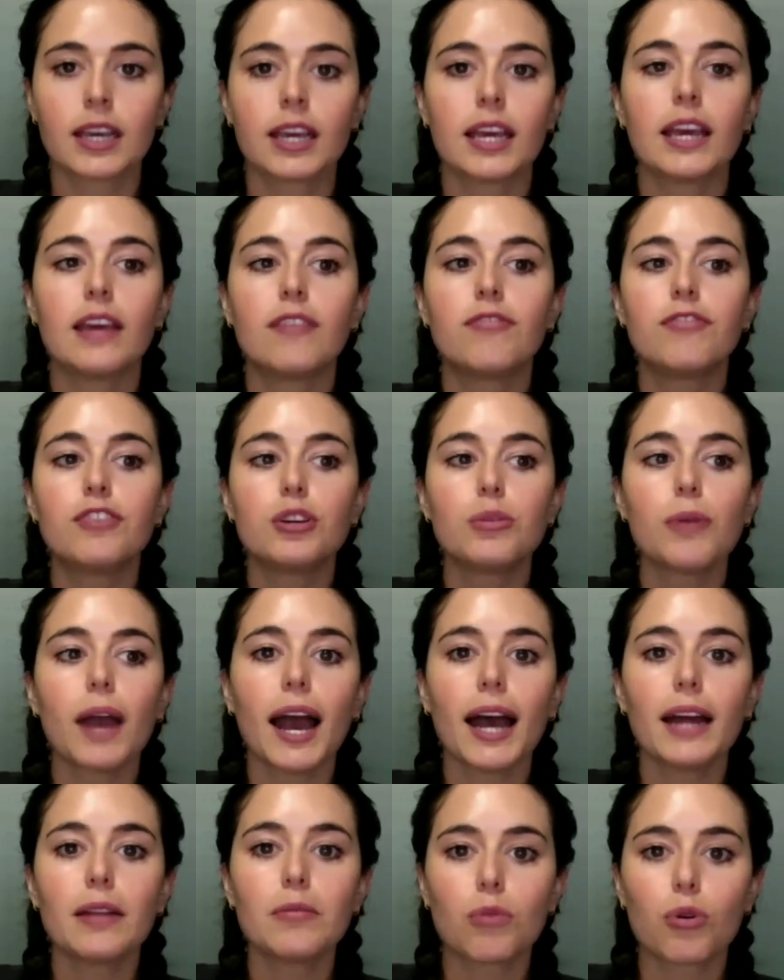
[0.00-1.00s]
If you
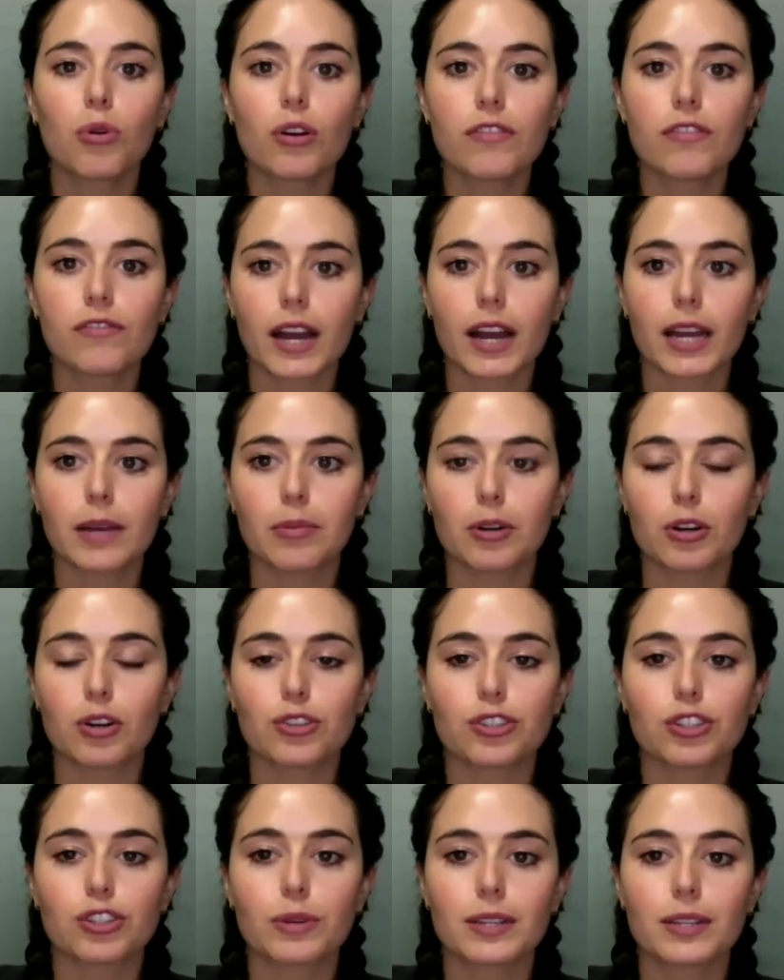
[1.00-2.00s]
add more
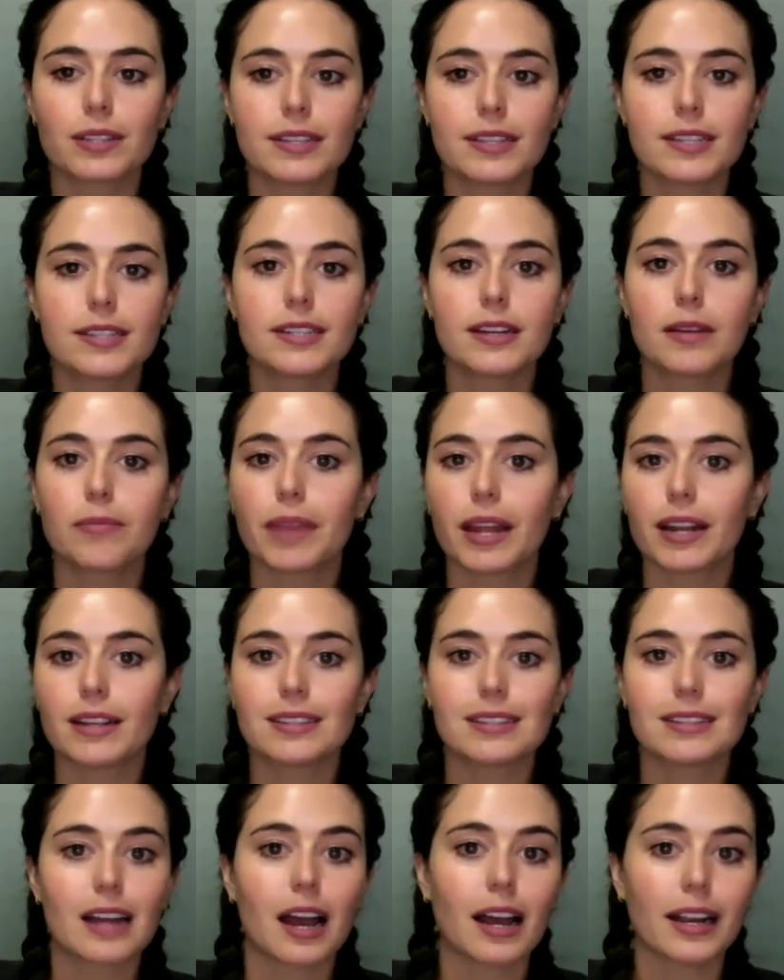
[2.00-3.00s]
fiber to a system that
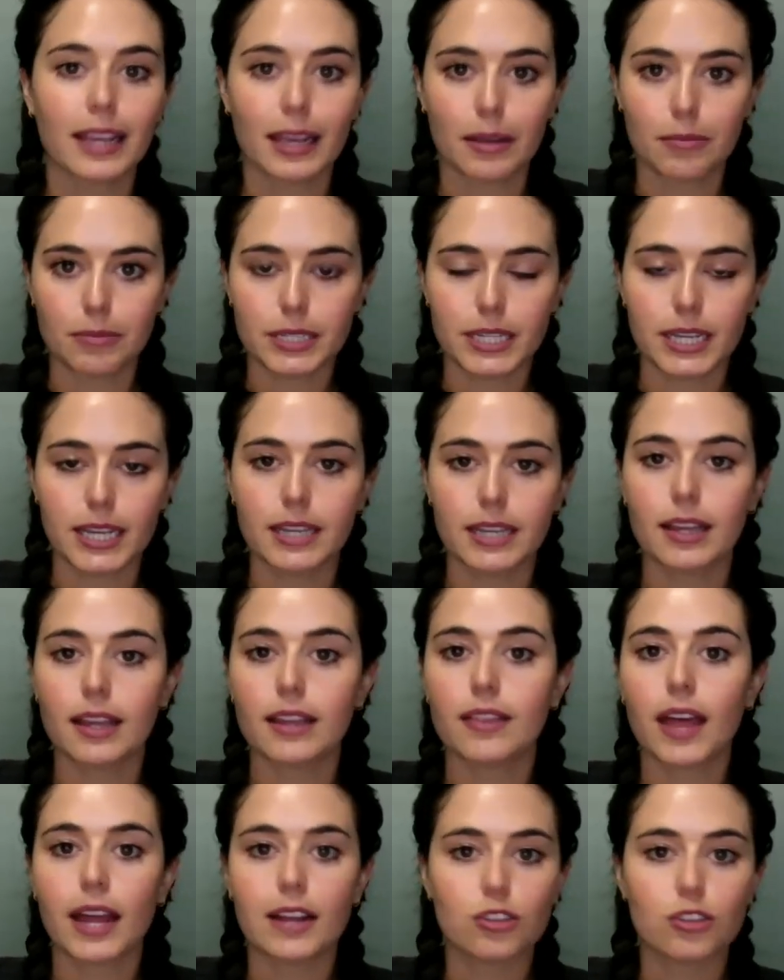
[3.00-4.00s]
is not emptying
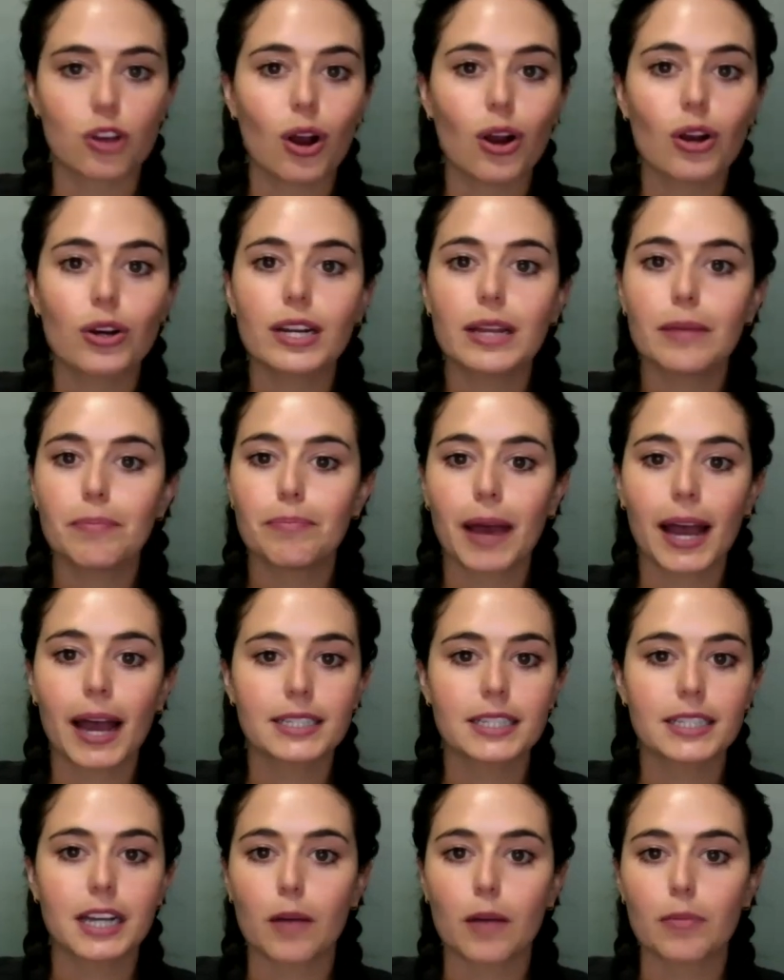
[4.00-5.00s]
and that is already
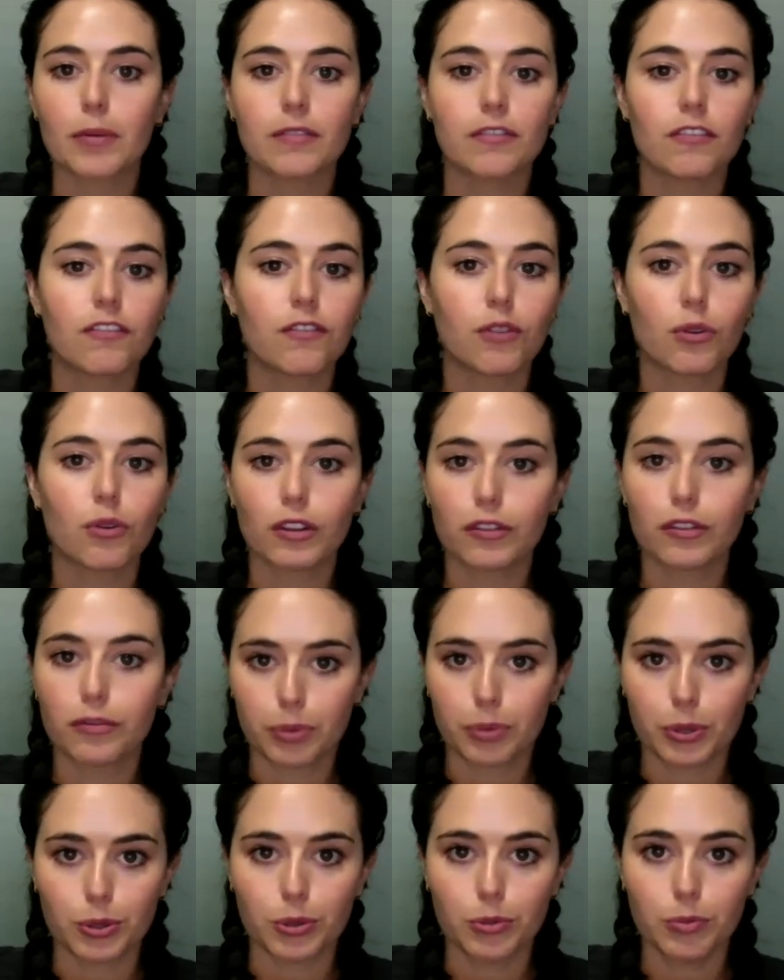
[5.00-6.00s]
backed up and full of
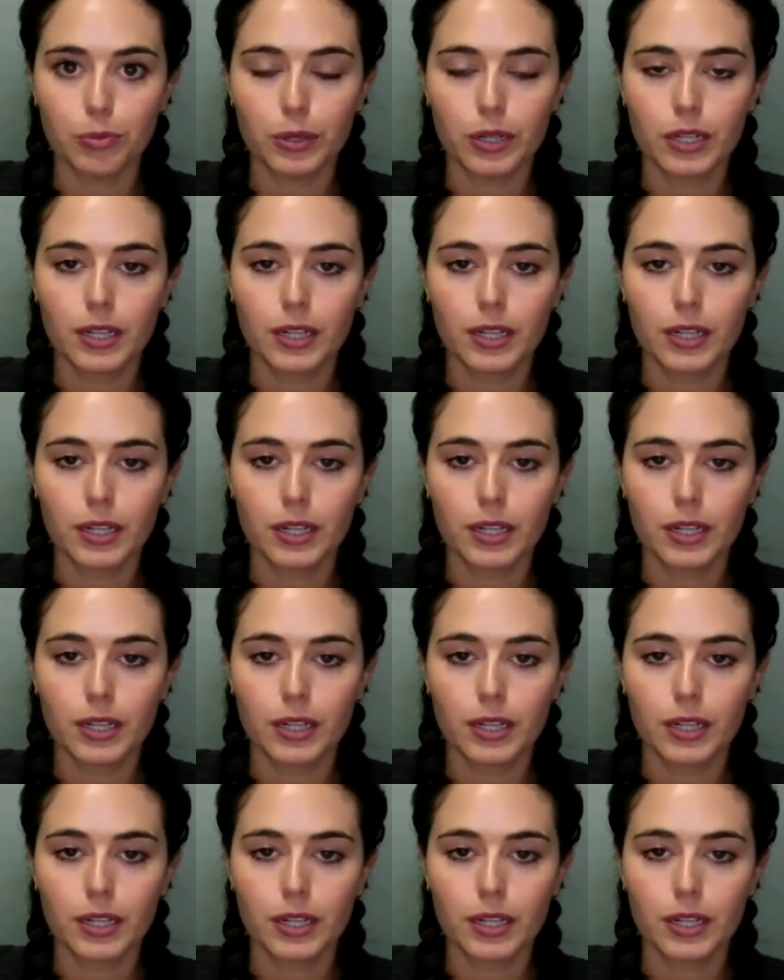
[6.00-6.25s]
poop,